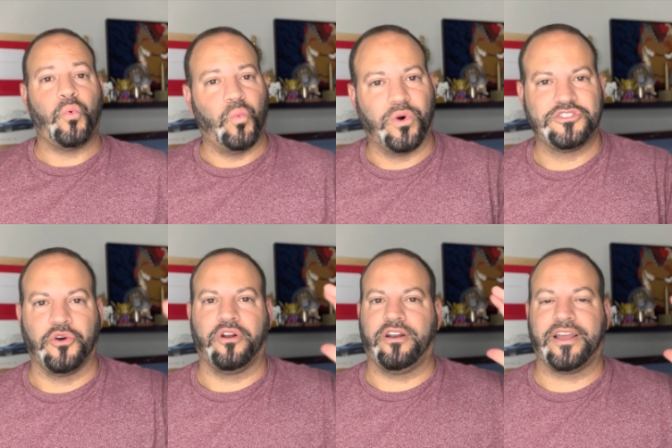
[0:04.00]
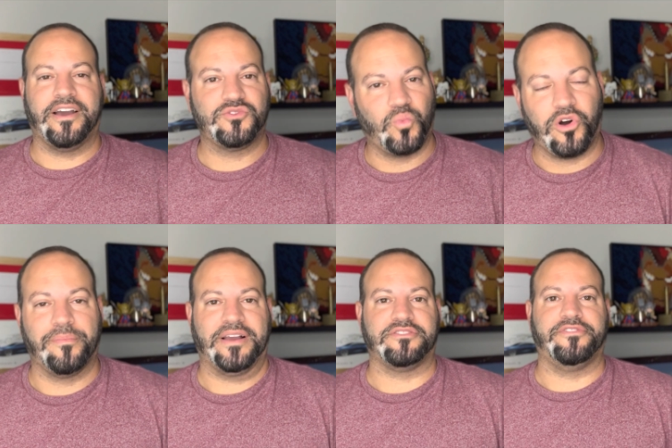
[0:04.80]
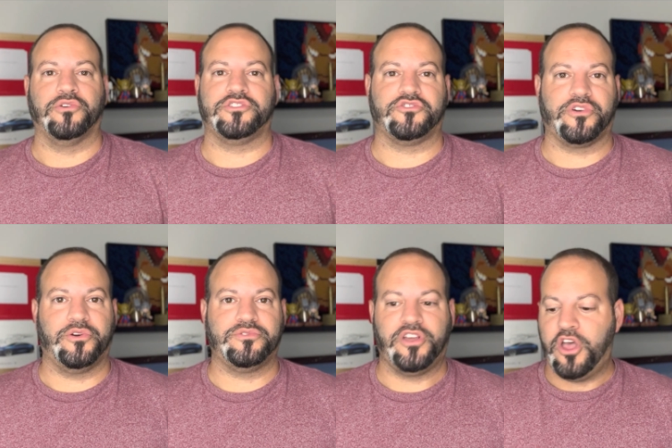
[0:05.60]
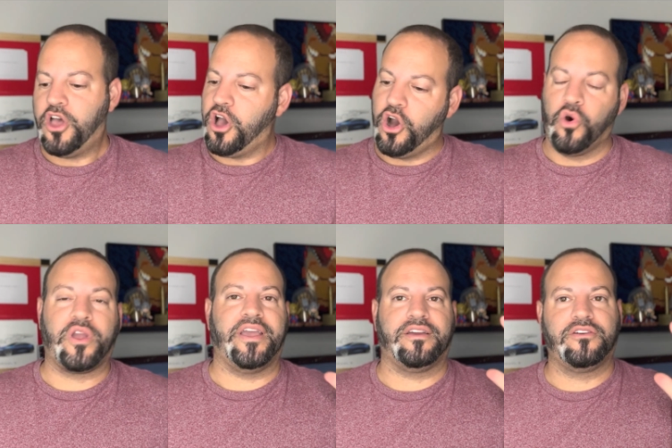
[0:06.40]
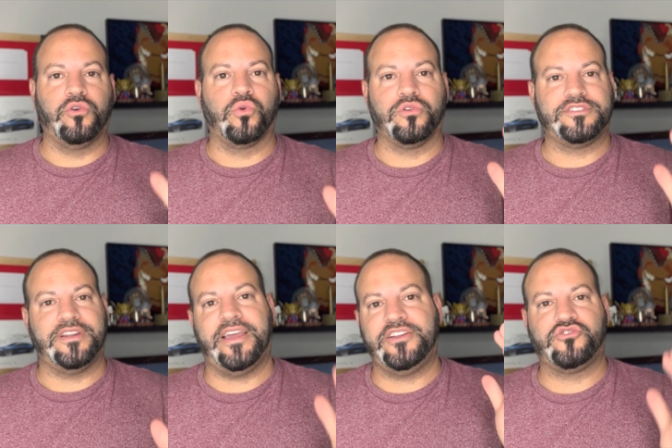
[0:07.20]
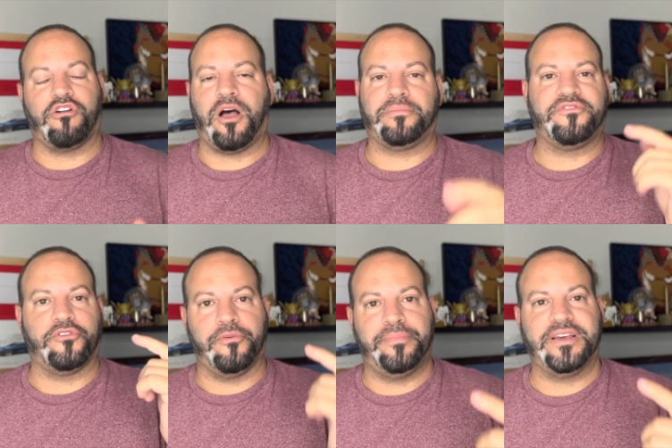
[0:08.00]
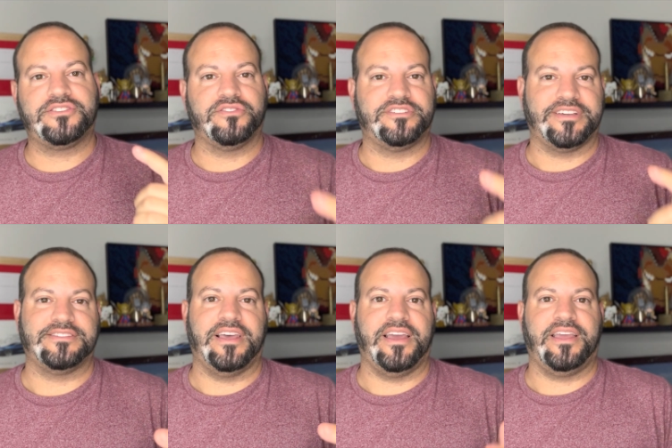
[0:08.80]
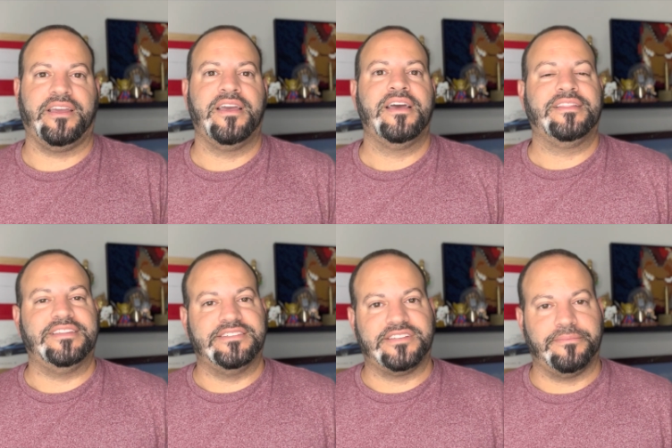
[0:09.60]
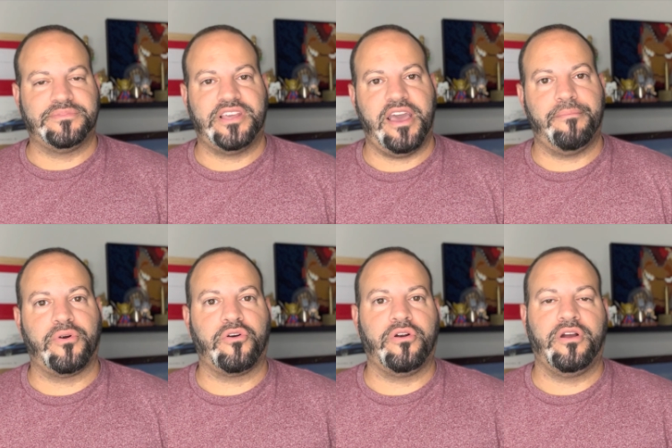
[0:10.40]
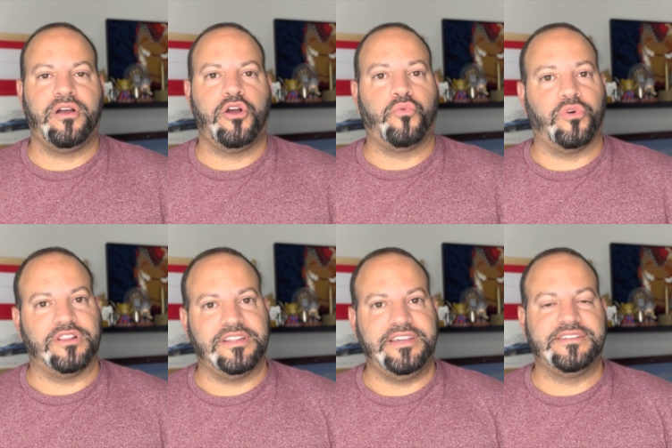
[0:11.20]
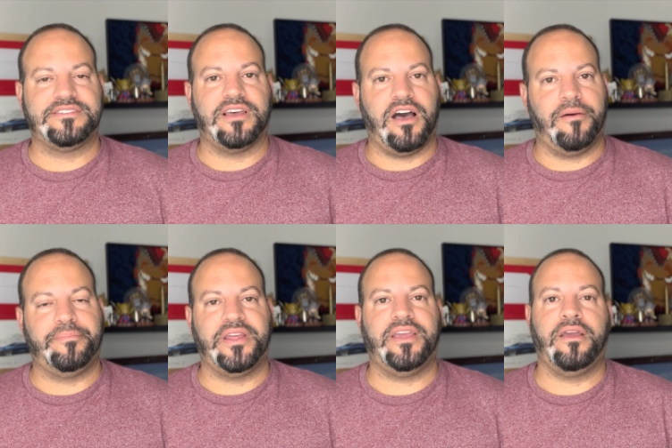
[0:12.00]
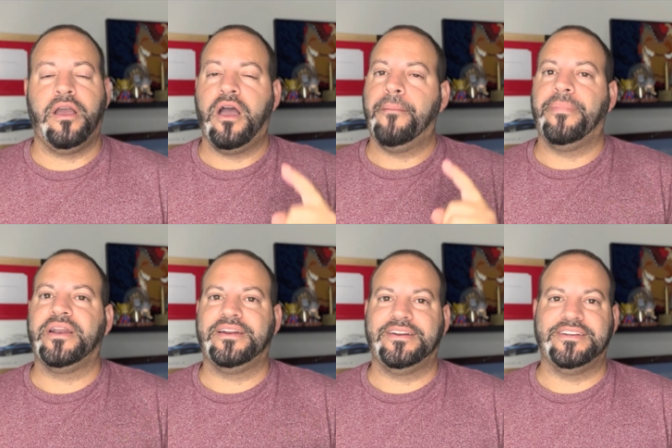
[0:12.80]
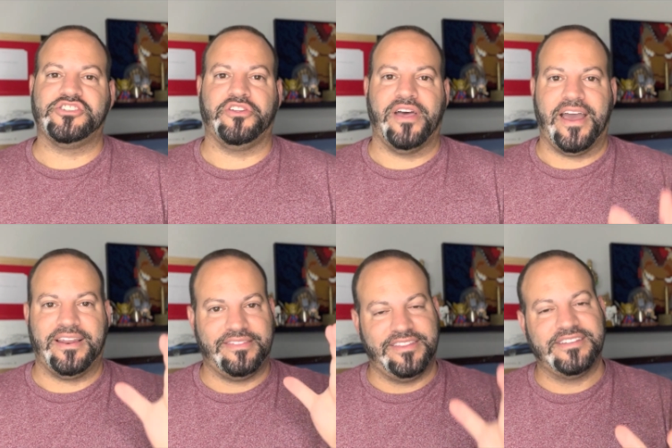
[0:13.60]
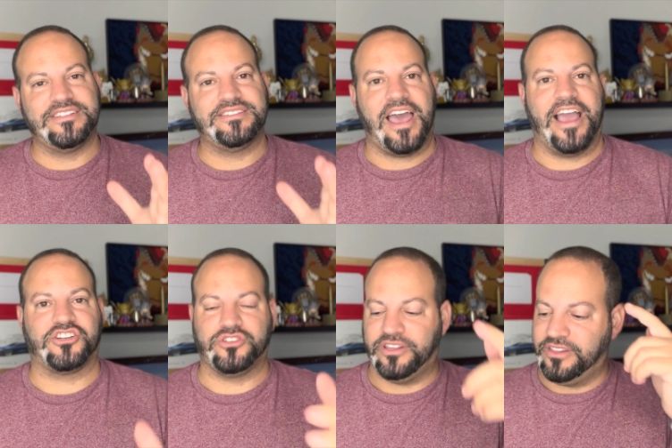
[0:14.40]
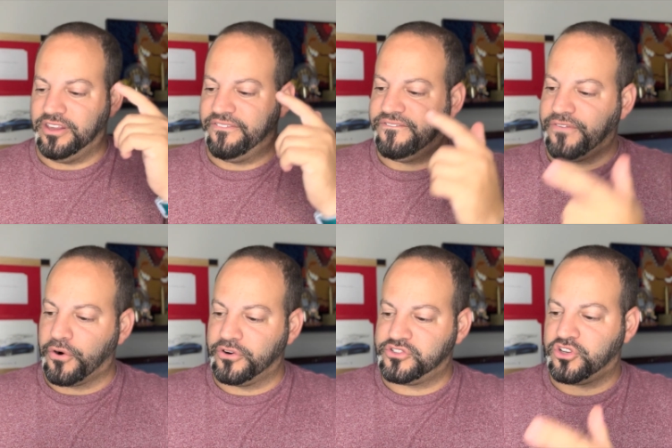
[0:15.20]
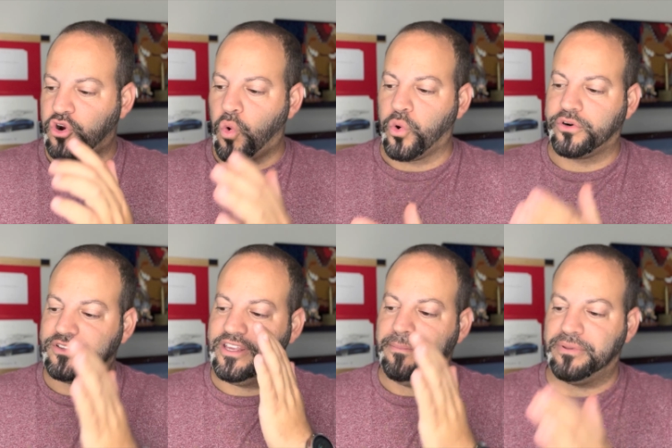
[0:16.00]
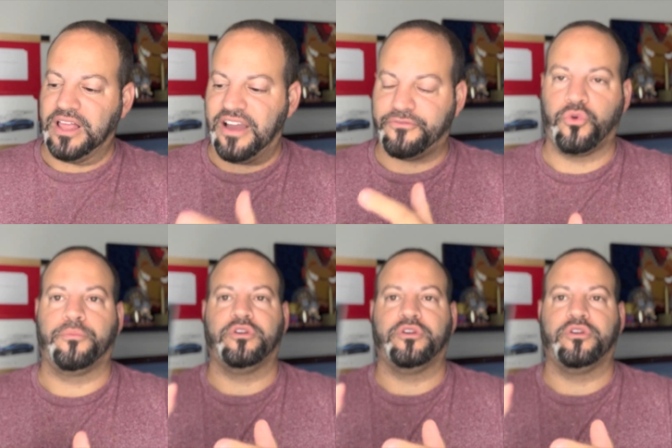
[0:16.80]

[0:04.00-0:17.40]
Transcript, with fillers: What is going on, guys? Welcome back to Phones and Drones. Okay, Google today dropped for the Pixel six A the September release update, but in addition to that, this is actually the first quarterly platform